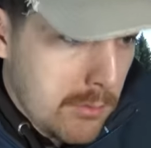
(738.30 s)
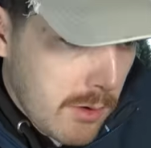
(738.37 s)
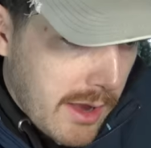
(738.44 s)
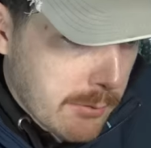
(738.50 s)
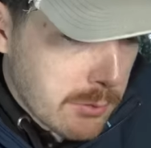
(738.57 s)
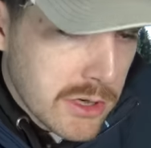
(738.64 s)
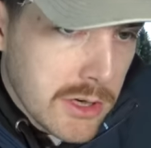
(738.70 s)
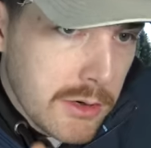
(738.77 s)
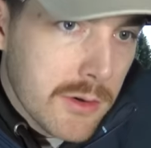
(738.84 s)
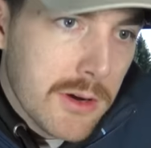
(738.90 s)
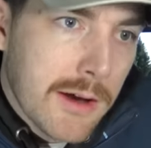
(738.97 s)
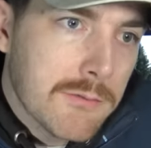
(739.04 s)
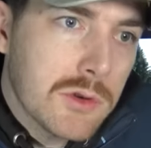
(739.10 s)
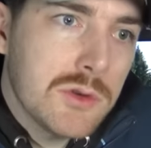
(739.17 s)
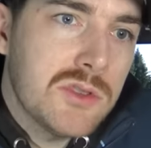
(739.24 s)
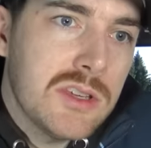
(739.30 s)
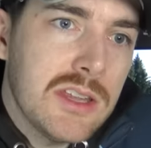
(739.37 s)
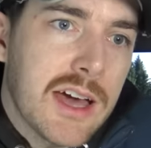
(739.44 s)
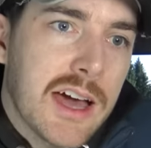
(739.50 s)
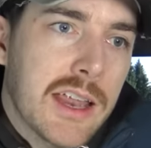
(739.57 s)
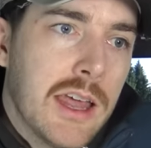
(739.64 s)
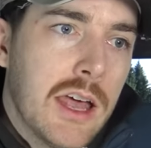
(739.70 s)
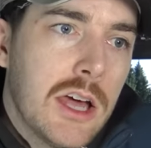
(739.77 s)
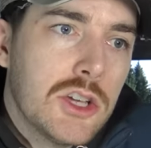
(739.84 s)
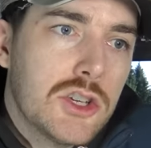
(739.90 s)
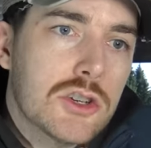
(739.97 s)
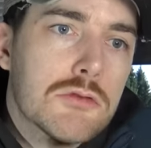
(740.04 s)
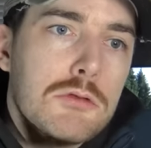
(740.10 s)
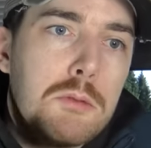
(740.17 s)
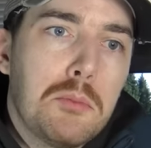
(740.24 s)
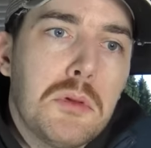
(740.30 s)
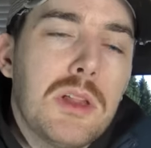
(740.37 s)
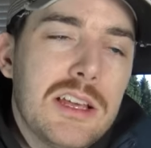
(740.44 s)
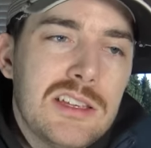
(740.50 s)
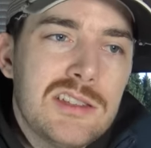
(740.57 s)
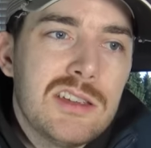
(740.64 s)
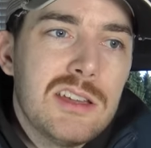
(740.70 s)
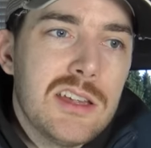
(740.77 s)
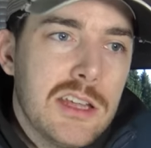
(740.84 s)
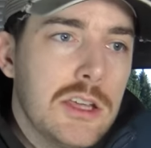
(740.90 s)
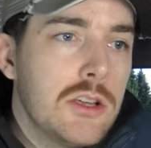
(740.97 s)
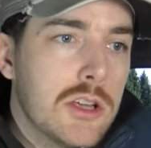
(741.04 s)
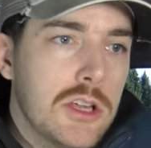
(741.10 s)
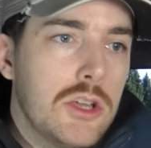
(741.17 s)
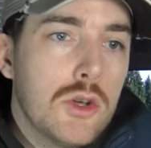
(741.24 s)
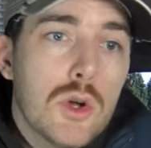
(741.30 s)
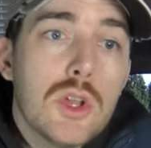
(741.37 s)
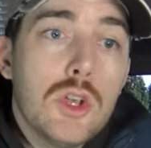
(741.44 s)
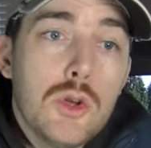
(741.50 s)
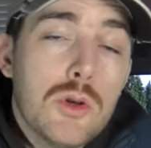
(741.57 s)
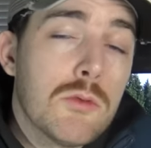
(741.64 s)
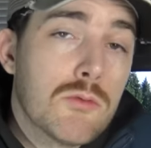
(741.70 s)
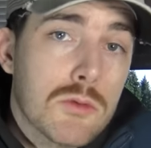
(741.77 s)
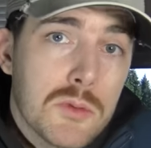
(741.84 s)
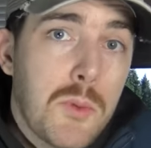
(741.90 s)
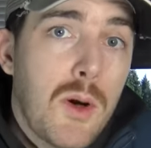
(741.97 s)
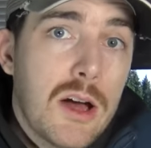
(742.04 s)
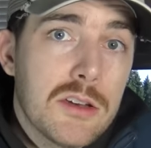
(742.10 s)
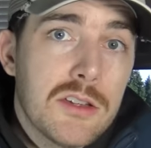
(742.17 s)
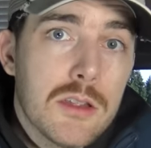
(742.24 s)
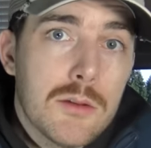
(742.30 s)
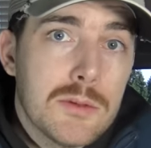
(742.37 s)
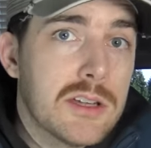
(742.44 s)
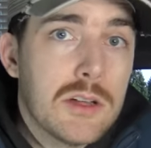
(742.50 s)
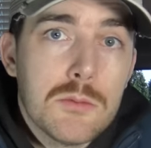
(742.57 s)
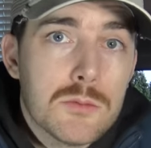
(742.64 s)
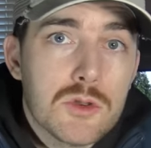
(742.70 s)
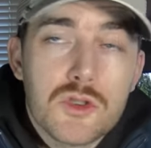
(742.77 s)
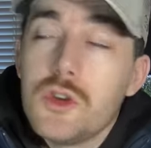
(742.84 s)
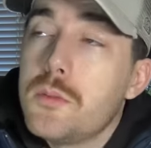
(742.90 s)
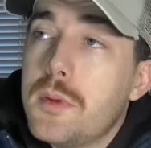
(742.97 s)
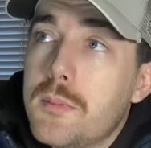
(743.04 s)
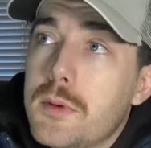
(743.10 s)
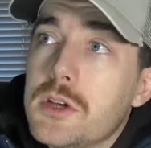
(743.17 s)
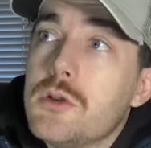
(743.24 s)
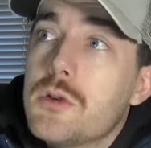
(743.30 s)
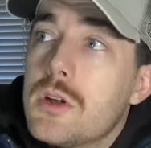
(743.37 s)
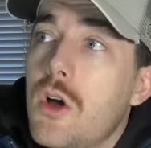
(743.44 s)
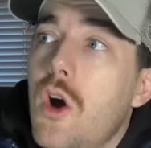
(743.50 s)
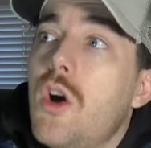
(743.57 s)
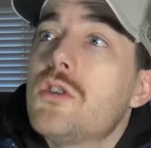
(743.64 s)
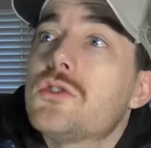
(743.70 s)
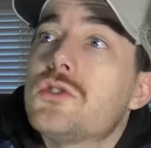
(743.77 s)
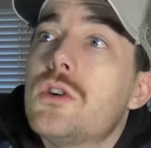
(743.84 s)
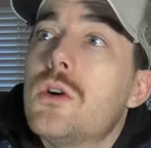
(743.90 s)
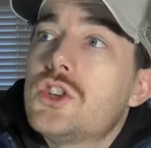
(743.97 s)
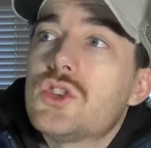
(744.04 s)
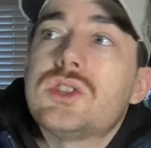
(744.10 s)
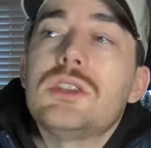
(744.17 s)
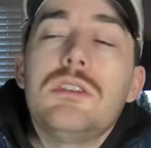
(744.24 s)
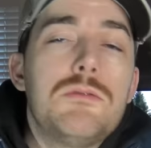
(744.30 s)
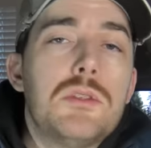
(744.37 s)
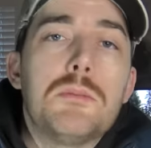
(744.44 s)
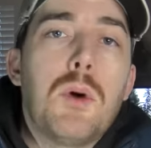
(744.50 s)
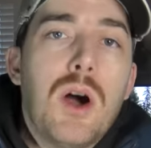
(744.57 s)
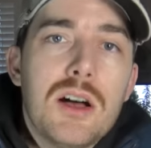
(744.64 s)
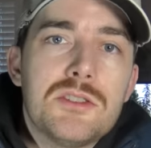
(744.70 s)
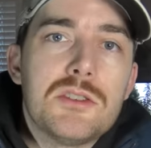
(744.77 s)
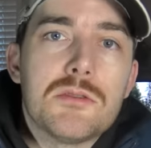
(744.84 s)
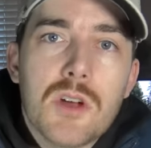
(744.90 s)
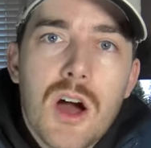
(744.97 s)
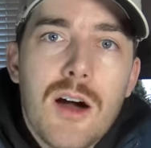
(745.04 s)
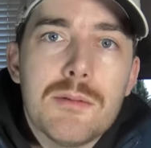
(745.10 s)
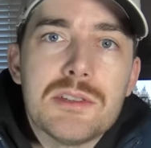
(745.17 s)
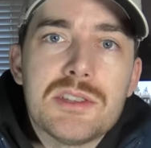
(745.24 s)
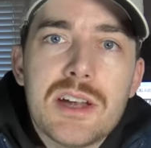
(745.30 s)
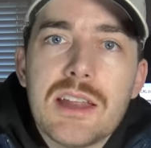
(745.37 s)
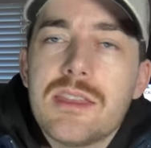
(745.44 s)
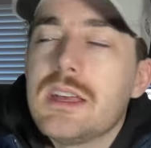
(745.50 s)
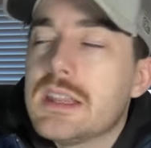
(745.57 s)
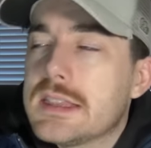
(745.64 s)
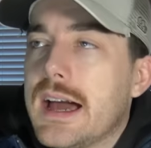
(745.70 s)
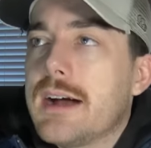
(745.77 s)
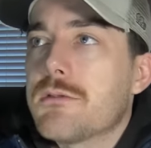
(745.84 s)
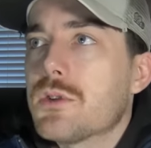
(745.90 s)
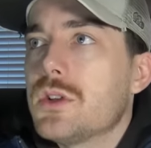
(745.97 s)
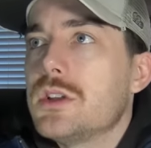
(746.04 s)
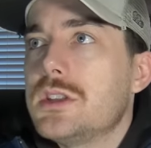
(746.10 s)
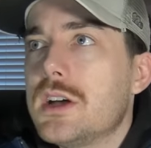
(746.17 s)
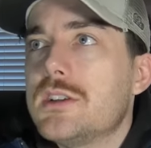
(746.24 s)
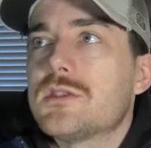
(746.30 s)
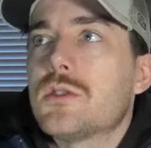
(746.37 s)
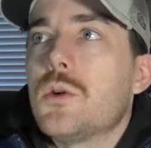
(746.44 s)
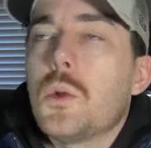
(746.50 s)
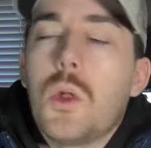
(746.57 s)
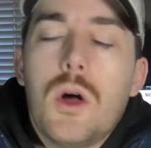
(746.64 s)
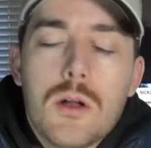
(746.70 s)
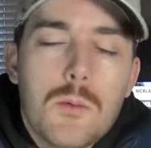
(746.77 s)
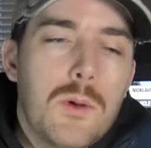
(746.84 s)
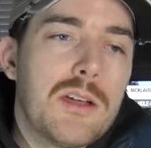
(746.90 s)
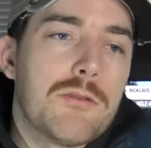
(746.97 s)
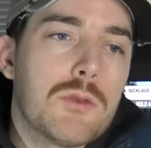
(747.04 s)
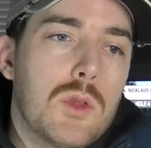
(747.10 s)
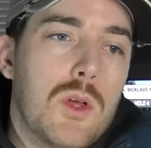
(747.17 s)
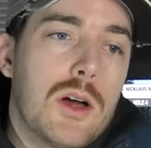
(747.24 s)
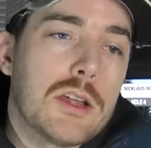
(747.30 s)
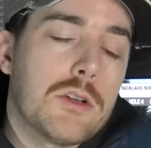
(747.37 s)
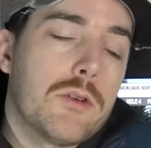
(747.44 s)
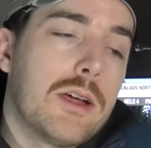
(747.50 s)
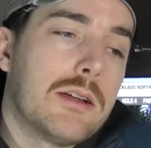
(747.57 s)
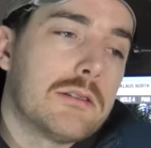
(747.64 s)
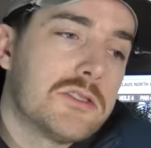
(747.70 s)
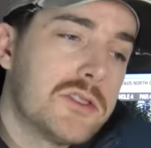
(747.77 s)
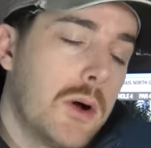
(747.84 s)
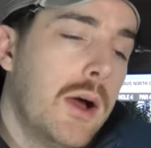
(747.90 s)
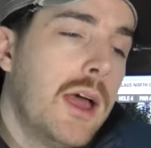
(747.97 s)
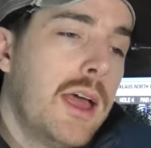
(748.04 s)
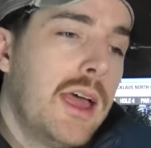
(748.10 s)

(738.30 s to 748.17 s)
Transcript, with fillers: and when you, whenever you see that, just replace it. You, you, you can respond to them and tell them they're stupid, but you can also just leave the positive comments. And I think that really does go a long way for a lot of creators. So